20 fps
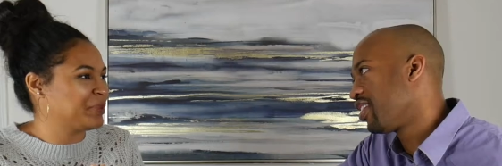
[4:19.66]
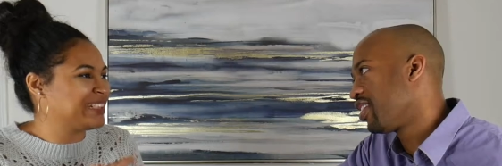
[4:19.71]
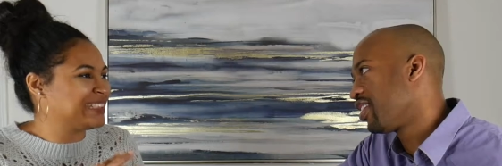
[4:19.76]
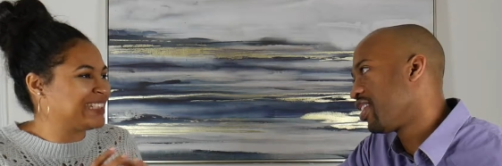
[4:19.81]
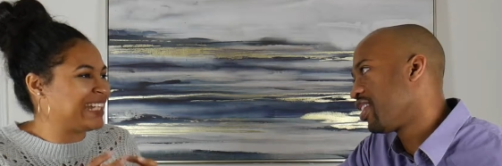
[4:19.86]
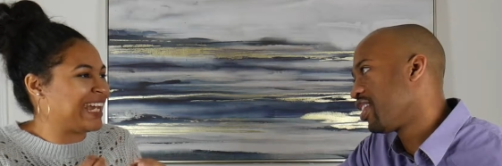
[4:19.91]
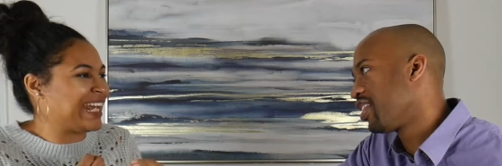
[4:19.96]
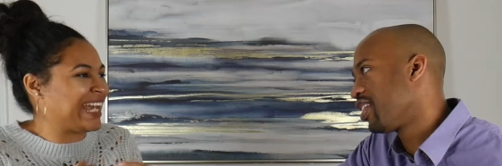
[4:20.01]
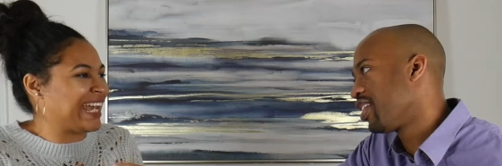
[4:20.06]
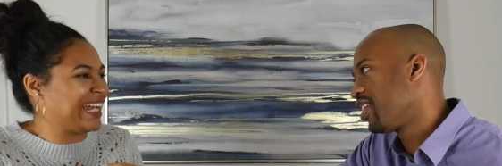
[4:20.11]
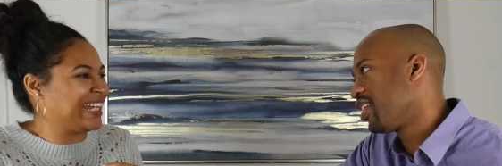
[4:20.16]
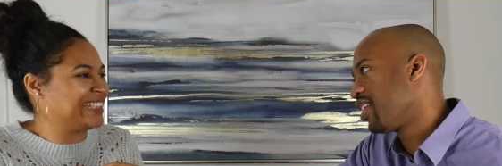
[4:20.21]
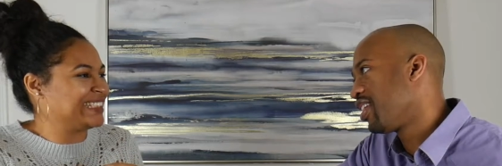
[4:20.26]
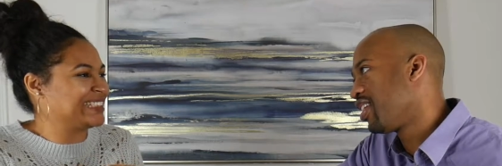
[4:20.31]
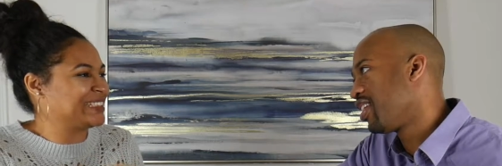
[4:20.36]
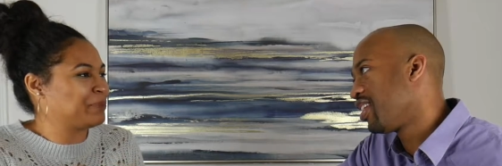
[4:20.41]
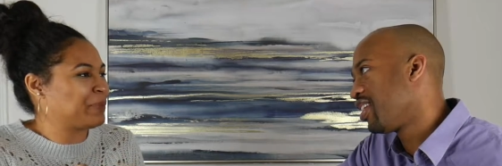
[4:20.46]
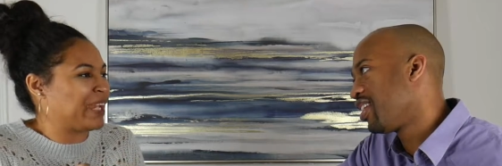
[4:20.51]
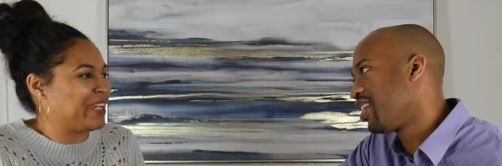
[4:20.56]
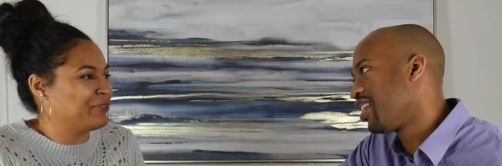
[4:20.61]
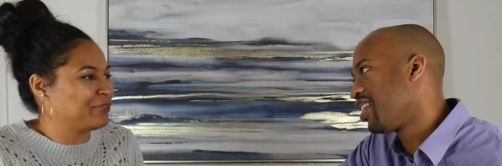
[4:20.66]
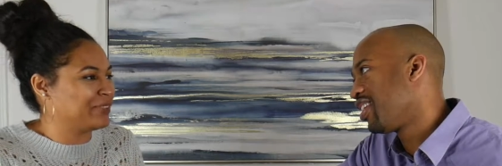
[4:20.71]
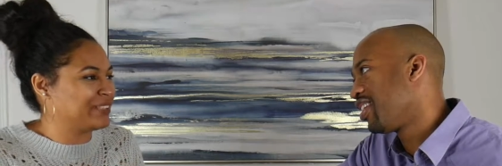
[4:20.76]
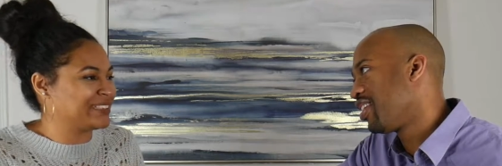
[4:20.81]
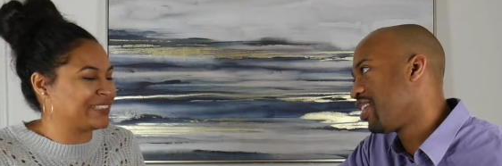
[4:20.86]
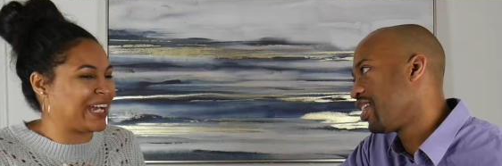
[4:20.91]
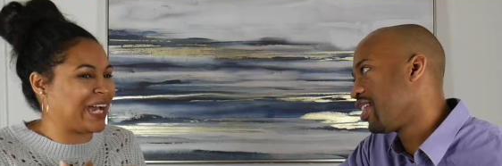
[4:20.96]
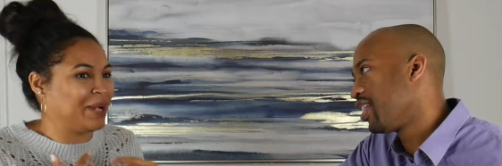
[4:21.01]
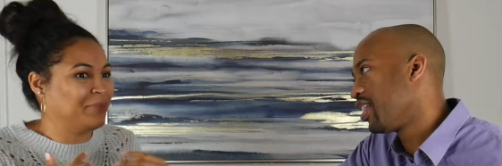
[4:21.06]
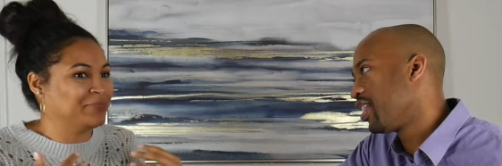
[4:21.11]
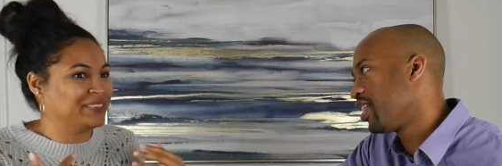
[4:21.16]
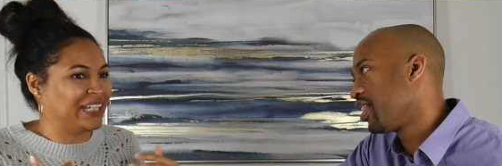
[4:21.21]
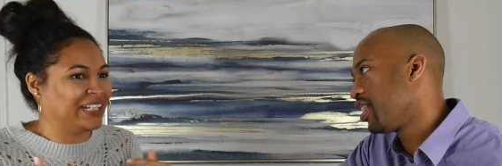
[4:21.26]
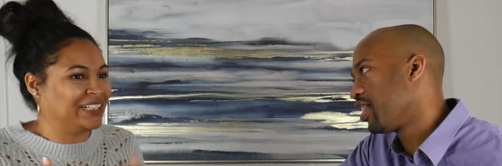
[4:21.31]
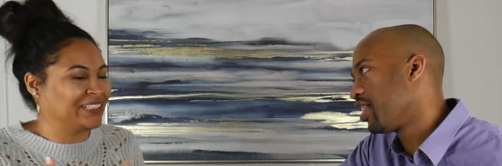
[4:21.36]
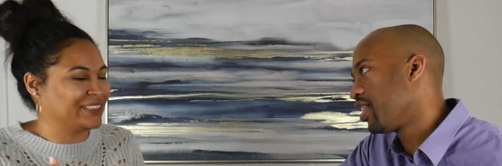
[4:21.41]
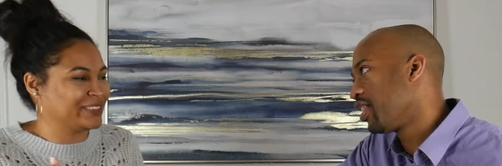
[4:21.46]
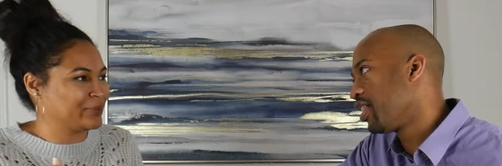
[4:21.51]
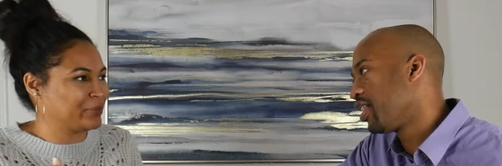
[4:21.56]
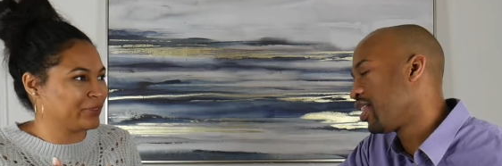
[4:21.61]
Speaker 1: But it's not as painful as like I'm
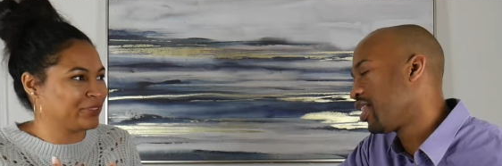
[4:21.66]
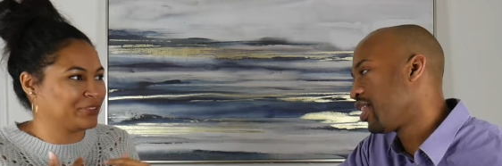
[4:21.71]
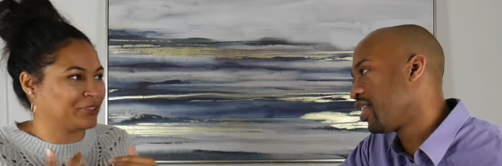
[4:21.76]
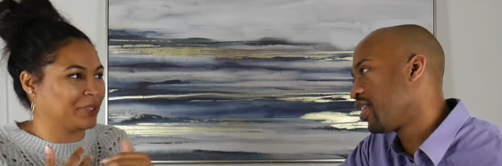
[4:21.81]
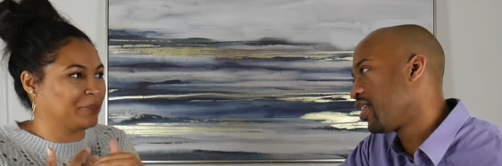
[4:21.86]
dating this person.